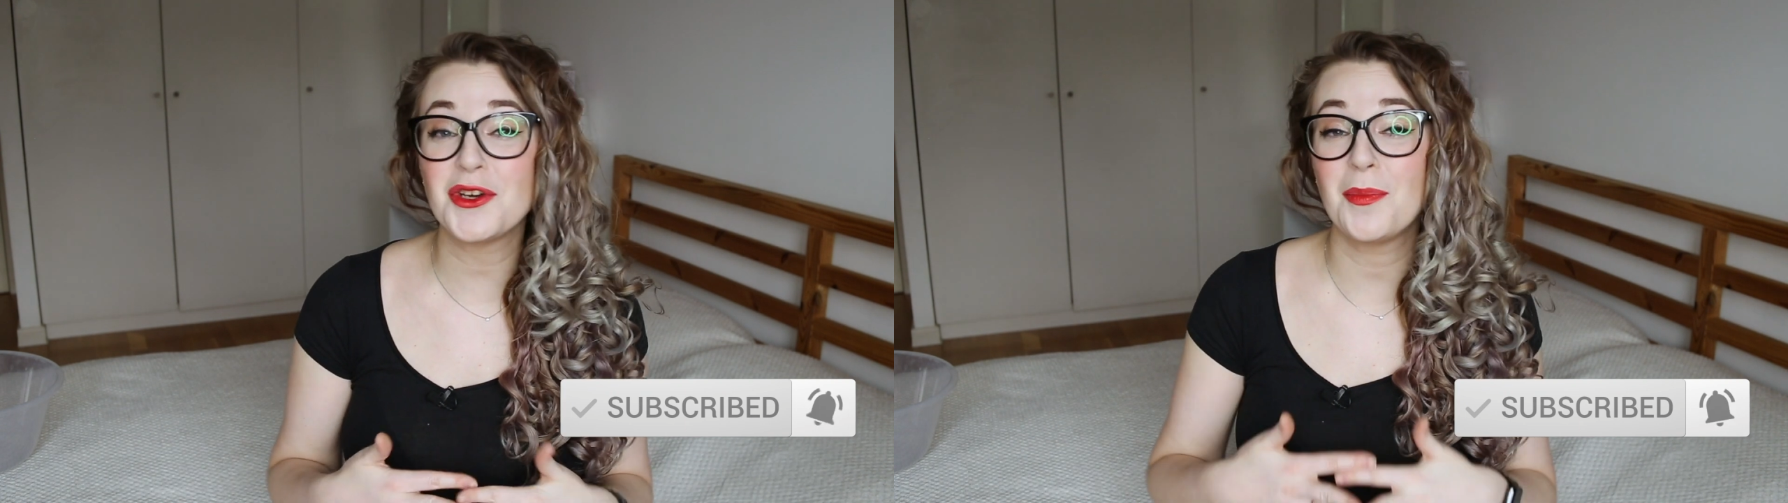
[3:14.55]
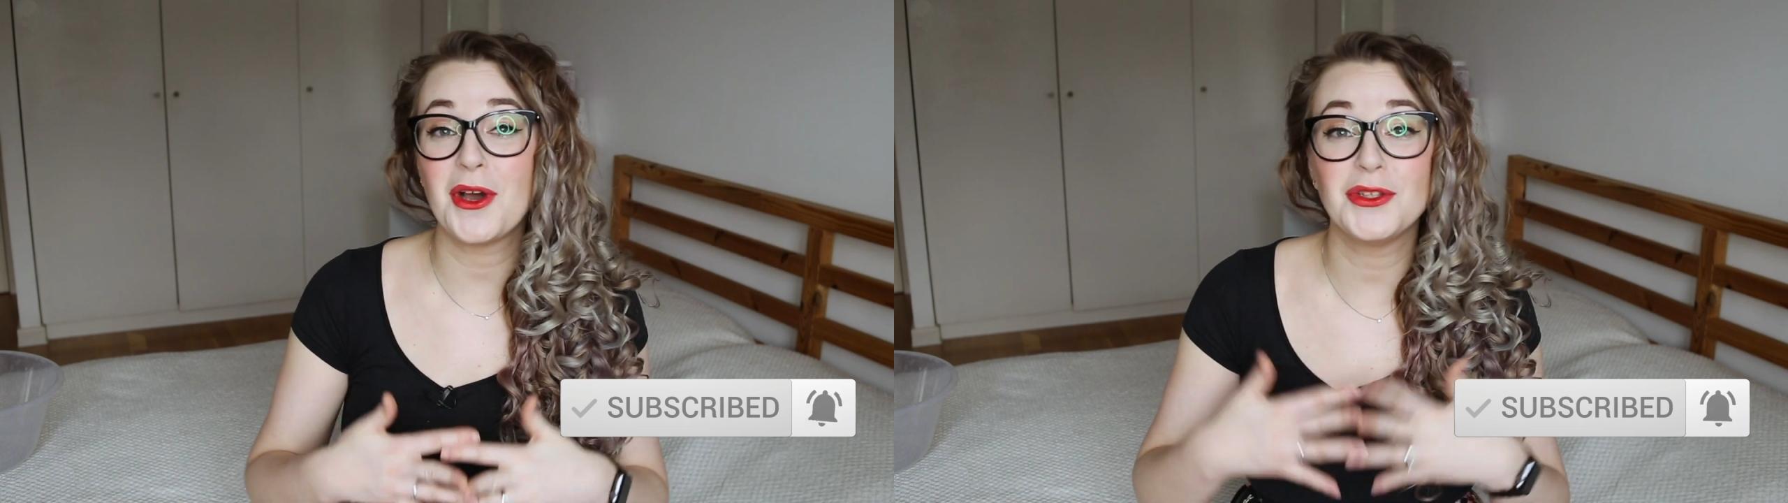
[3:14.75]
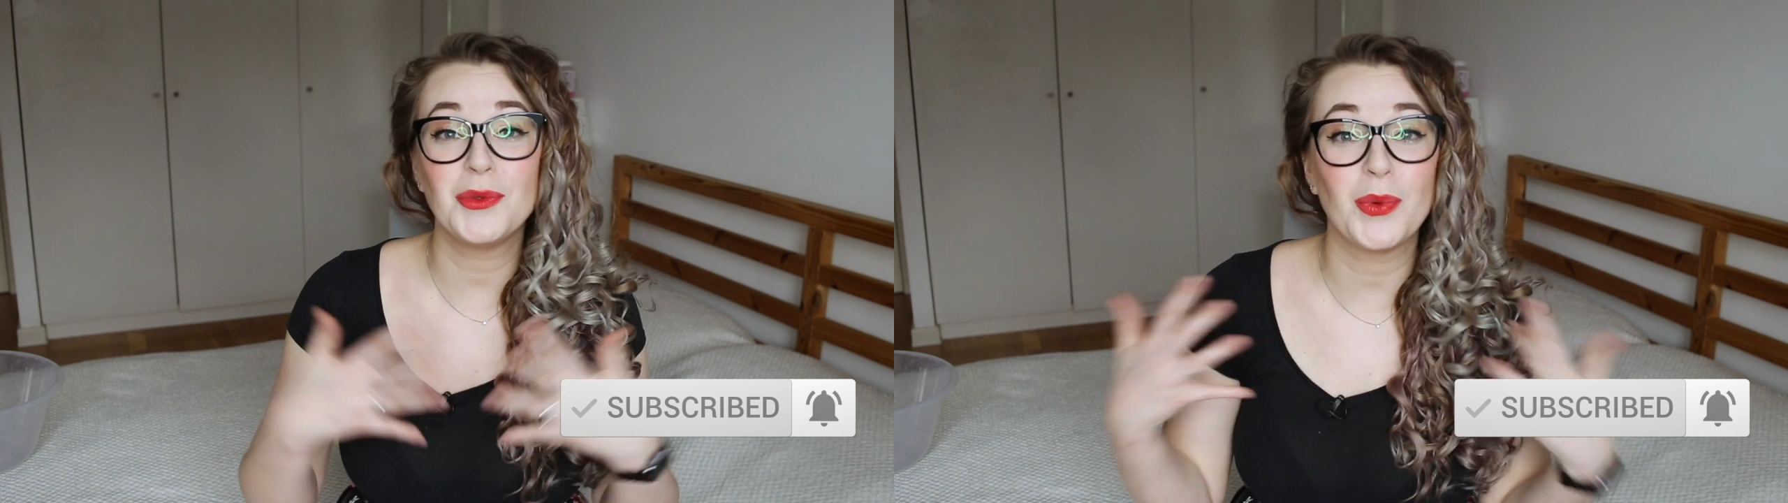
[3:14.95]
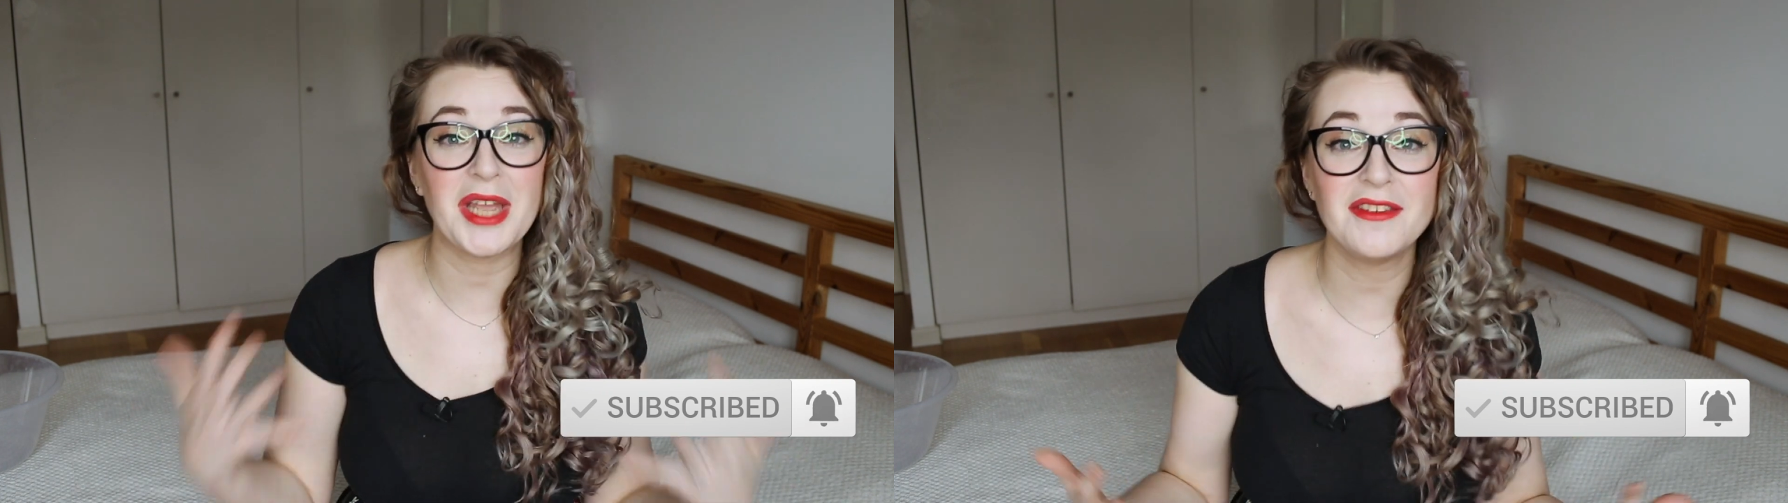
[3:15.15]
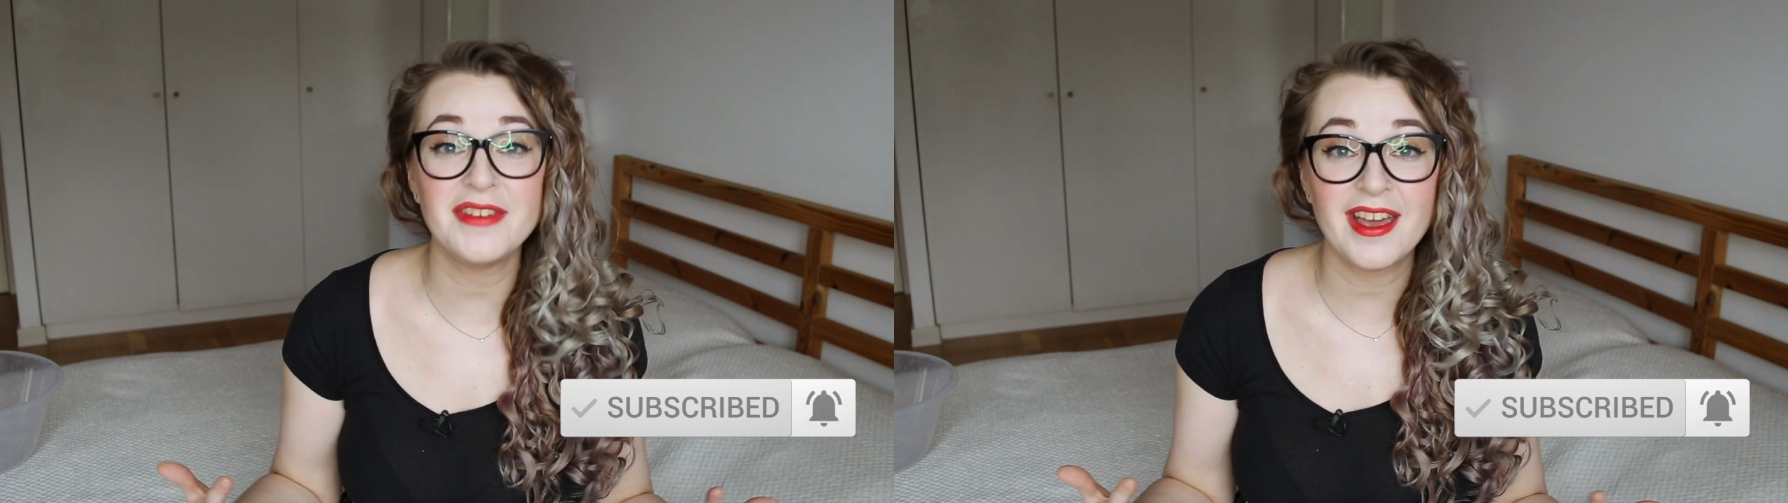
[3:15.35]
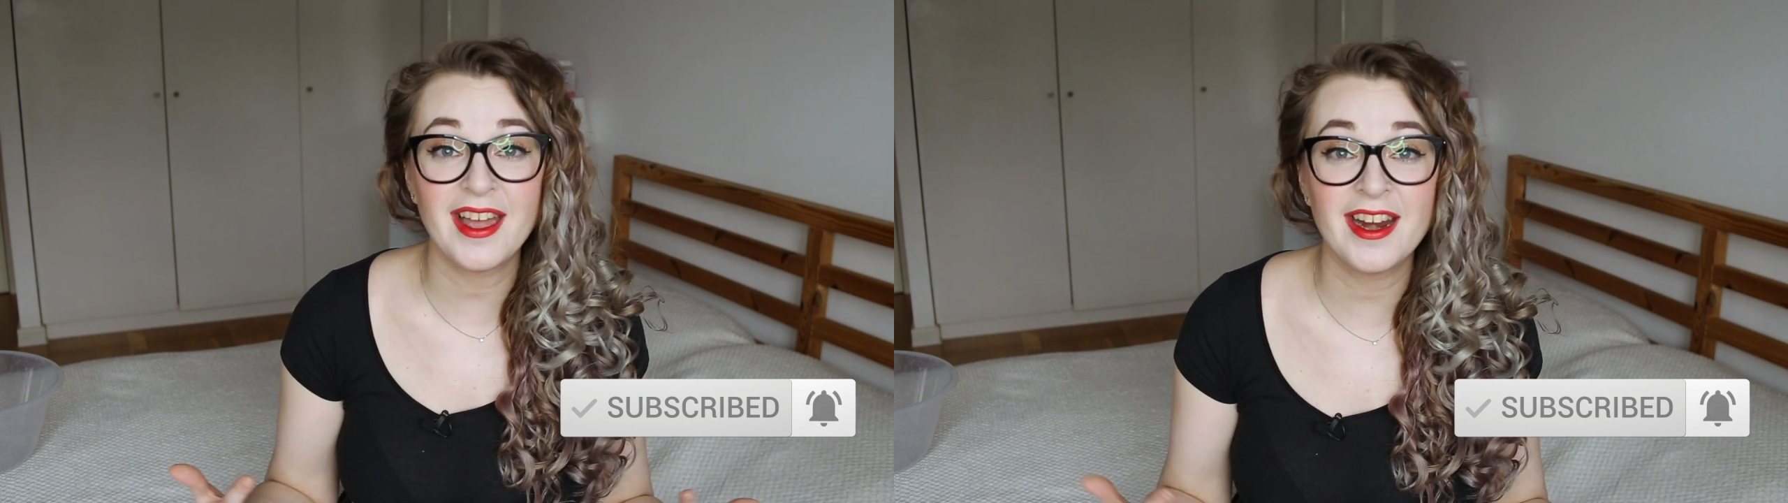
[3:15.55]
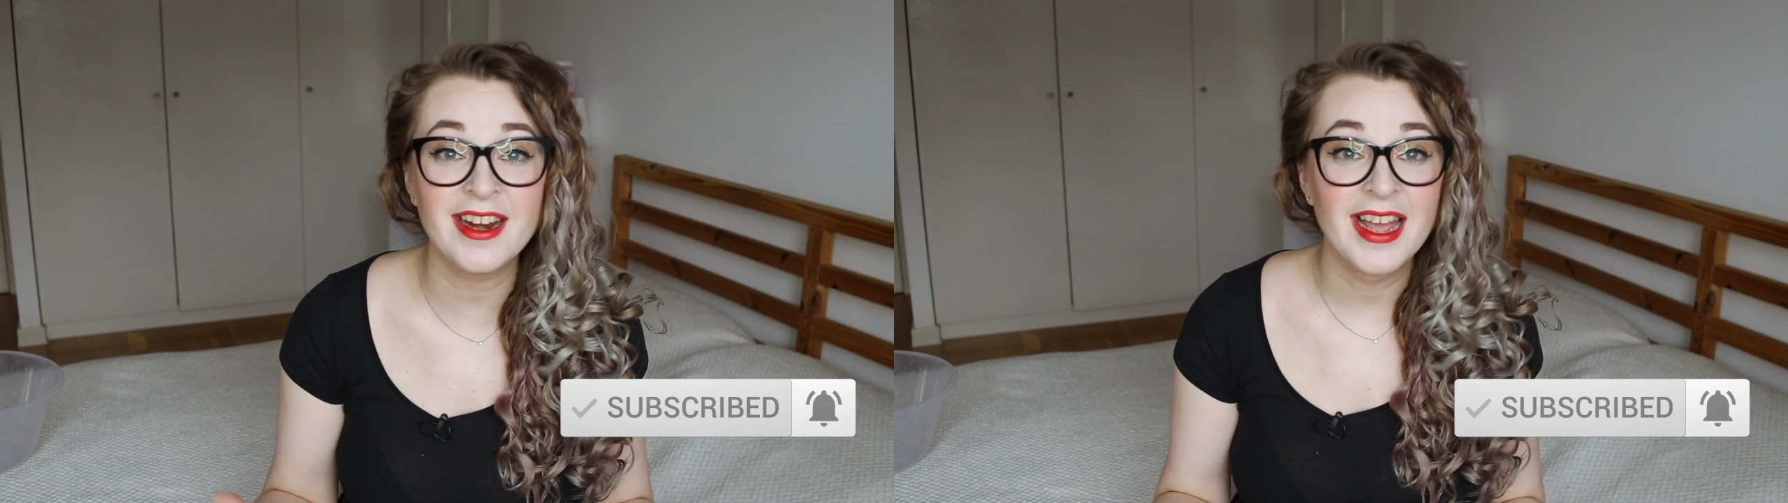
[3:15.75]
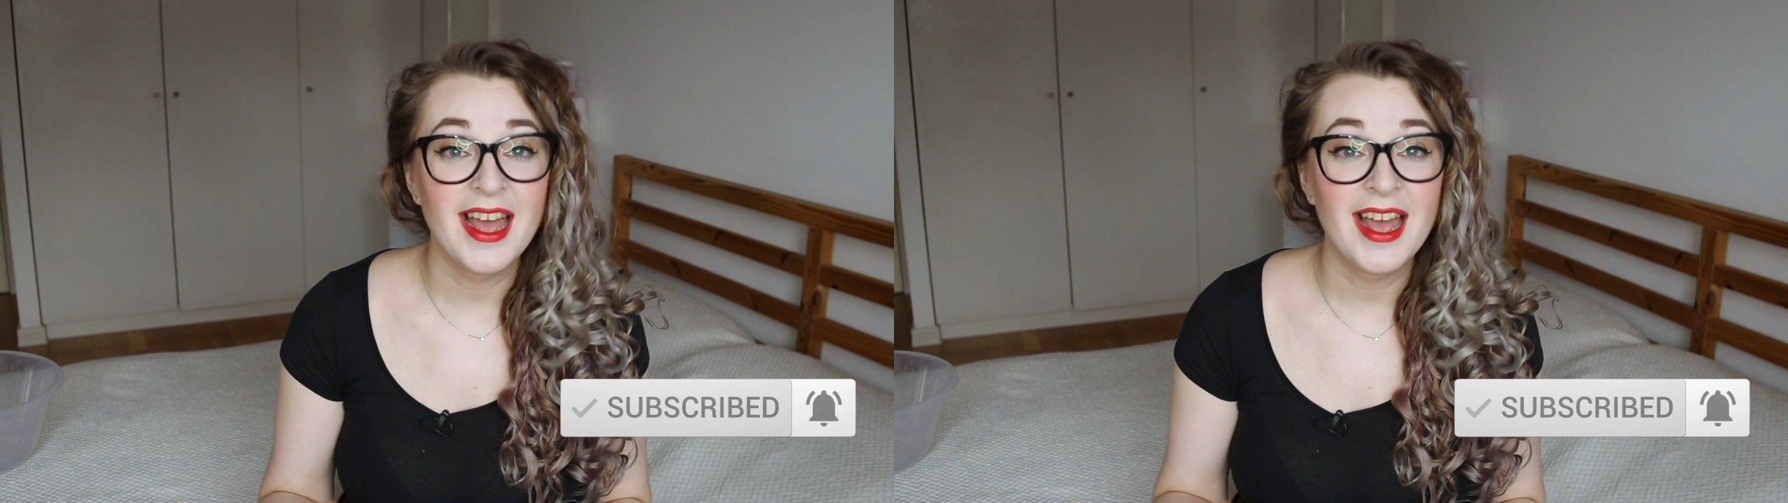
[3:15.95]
about the wavy hair